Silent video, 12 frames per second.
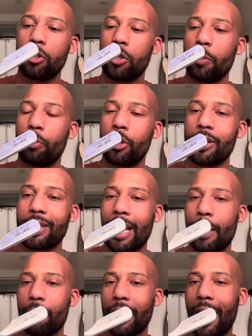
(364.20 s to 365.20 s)
is the push
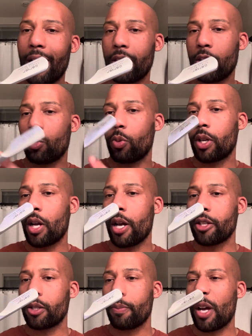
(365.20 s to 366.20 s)
type black. This one
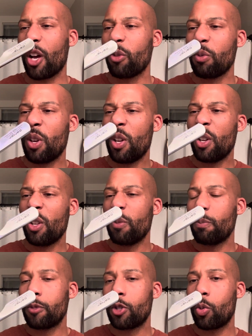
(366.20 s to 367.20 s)
cost about
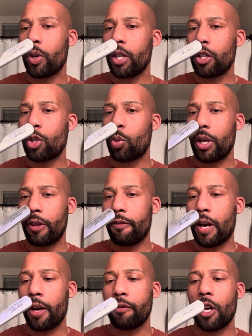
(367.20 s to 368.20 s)
$20 to
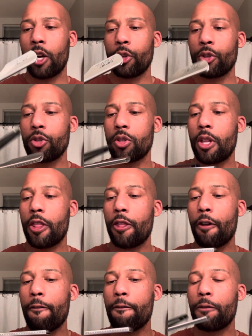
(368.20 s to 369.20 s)
$25.
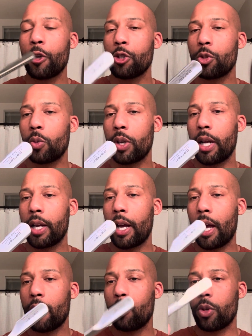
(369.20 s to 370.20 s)
The first one I
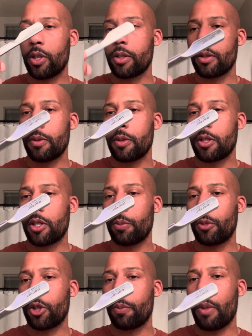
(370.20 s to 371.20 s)
got was
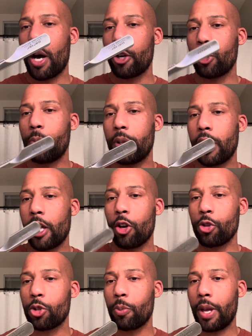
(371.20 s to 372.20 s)
similar model, but they
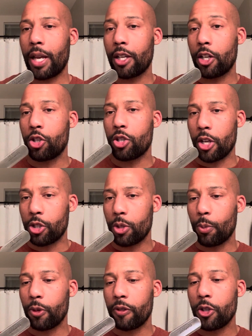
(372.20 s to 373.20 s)
also make an
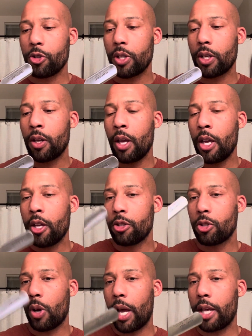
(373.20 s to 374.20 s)
adjustable version.
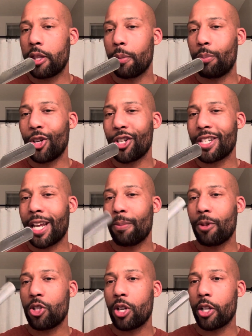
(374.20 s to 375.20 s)
So I had the push type
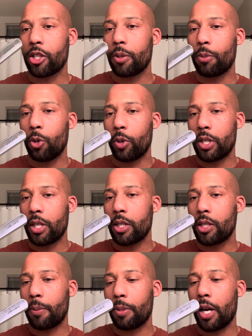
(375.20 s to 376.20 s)
adjustable, which
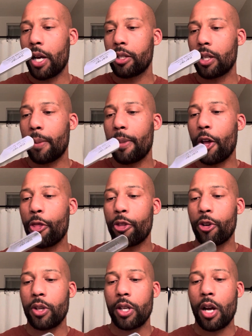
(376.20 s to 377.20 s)
ends up costing about
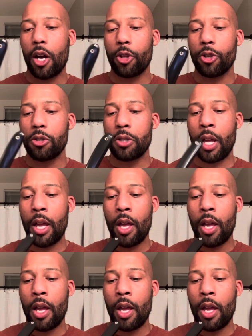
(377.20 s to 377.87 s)
$30.